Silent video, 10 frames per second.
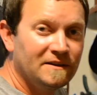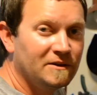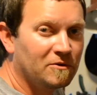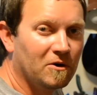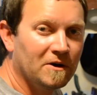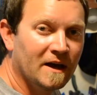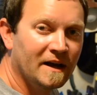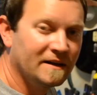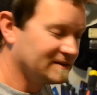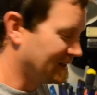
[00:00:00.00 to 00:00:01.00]
The Aurora
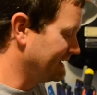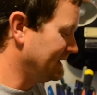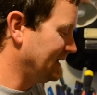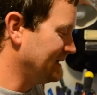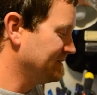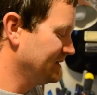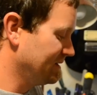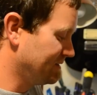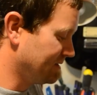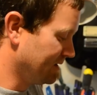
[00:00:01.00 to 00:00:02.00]
9 is like the
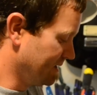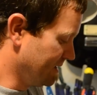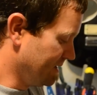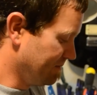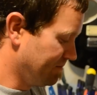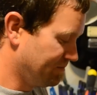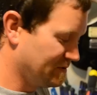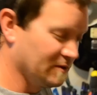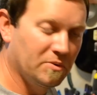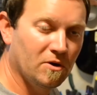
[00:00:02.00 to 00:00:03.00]
easiest
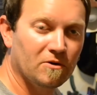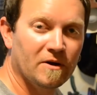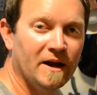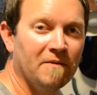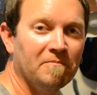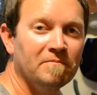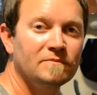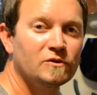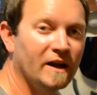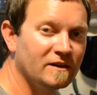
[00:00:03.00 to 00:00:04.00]
to program
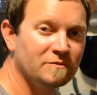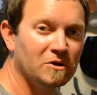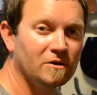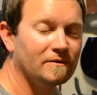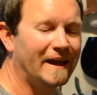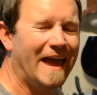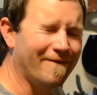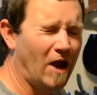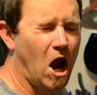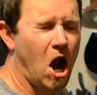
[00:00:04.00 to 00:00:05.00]
transmitter ever.
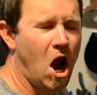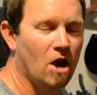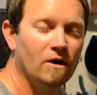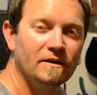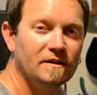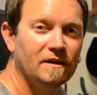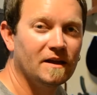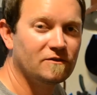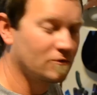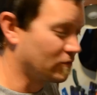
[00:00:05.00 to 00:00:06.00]

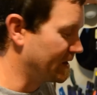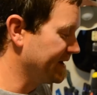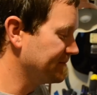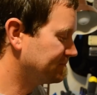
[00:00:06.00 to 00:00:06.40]
It's great.